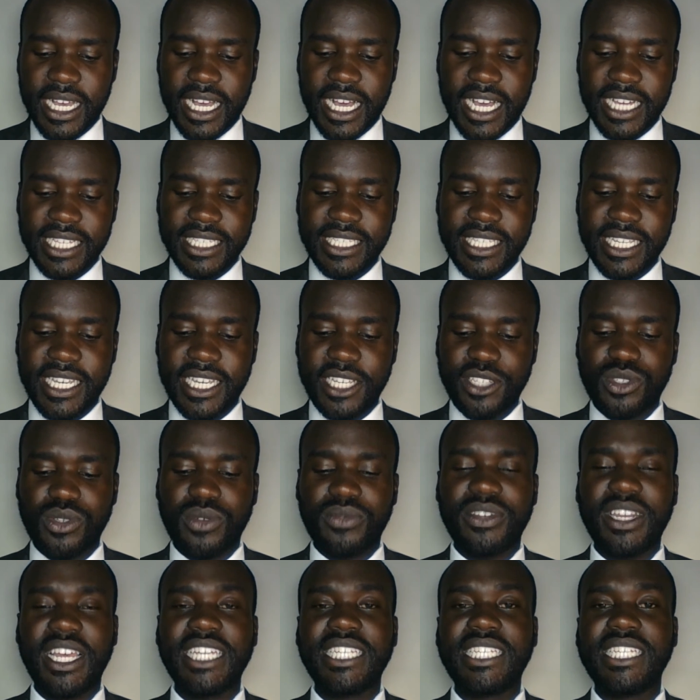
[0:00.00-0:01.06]
It's a case of
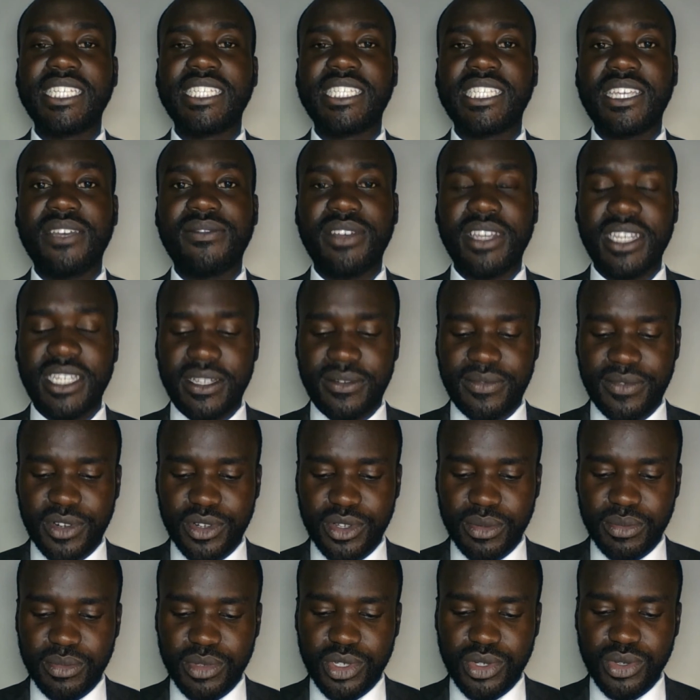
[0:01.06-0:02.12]
1970,
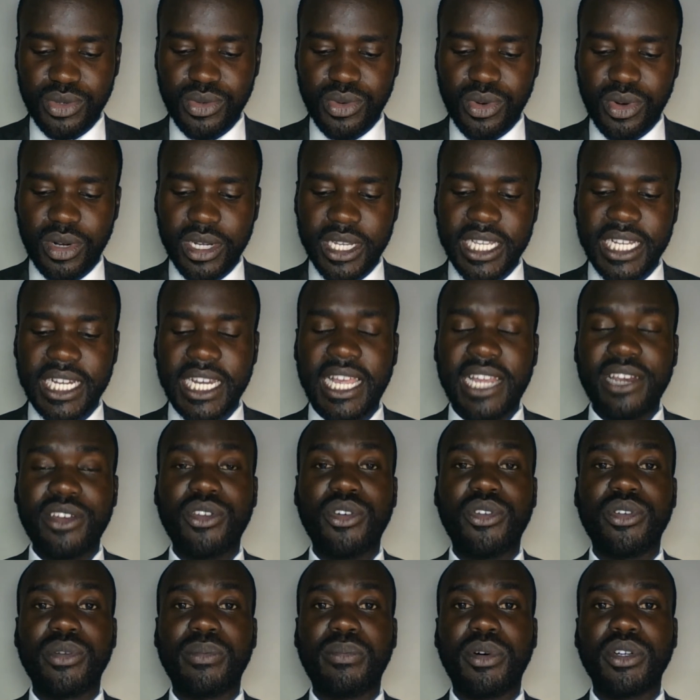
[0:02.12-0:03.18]
volume 2, All England Law
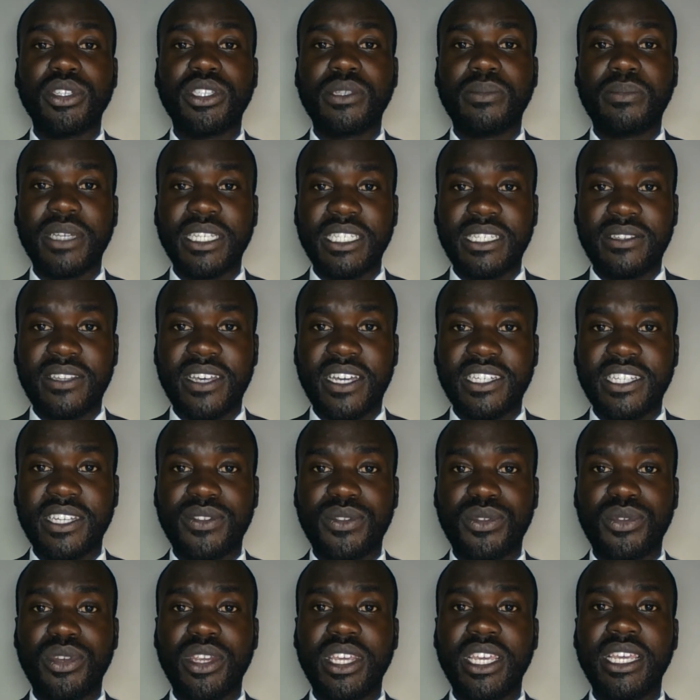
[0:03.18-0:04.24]
Reports, page
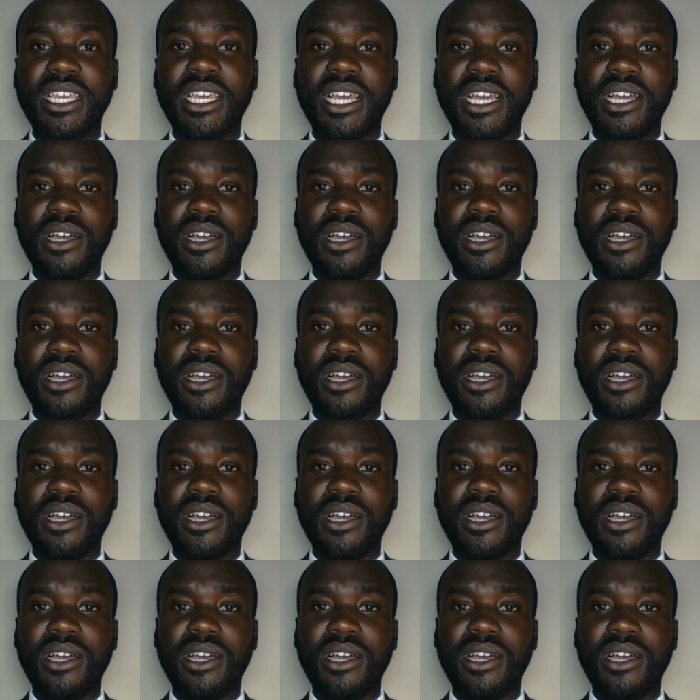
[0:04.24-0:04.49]
33,